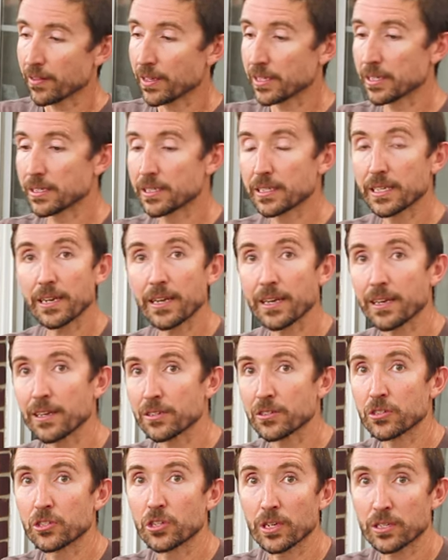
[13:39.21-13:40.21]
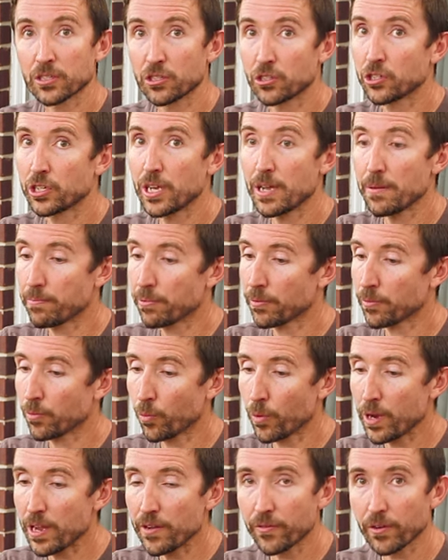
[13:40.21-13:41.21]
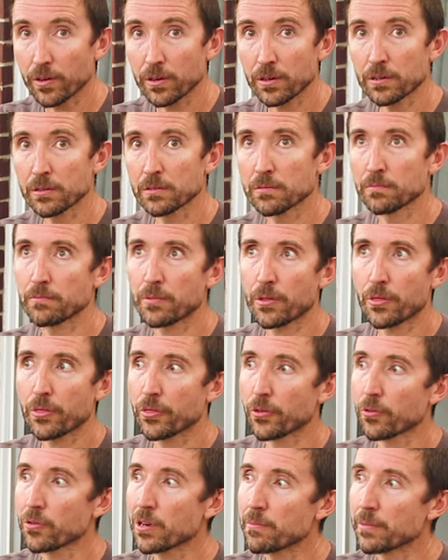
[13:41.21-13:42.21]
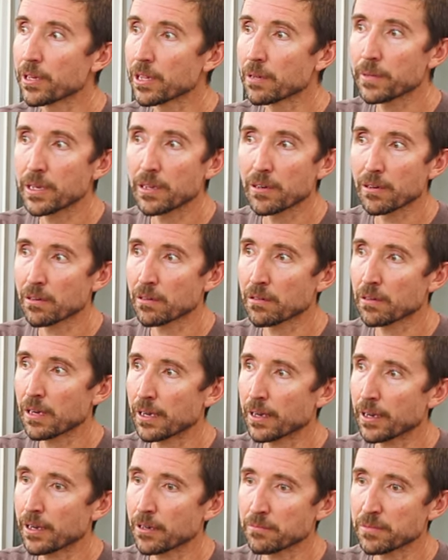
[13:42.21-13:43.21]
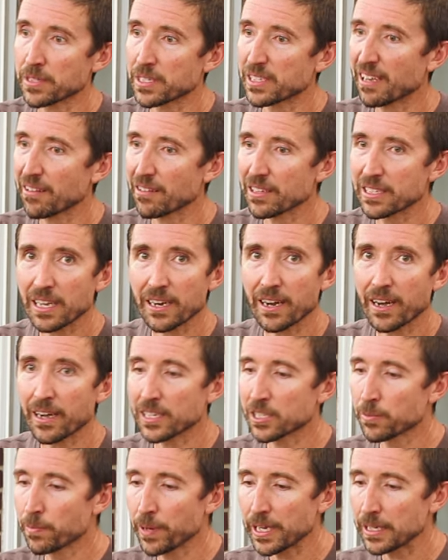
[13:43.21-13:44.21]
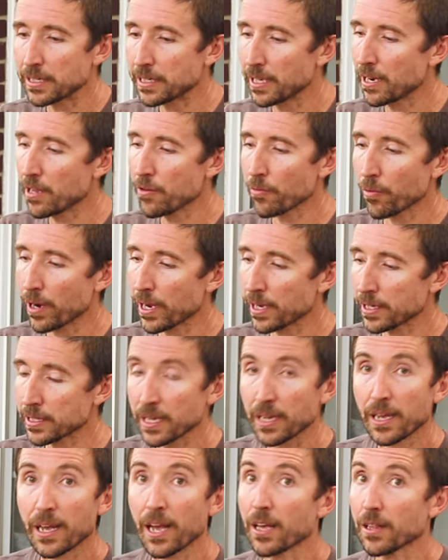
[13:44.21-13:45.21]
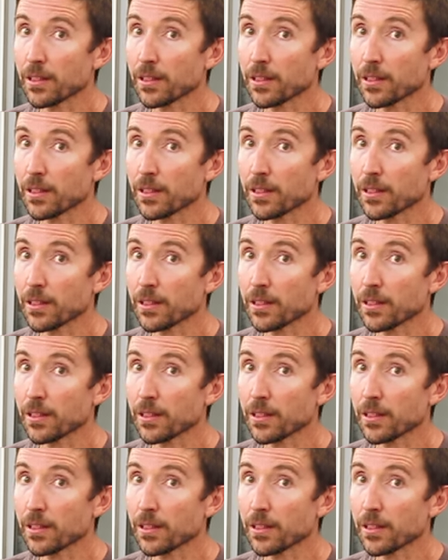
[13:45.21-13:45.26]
This is sitting in just cheap Weaver 30 millimeter skeletonized Picatinny rings.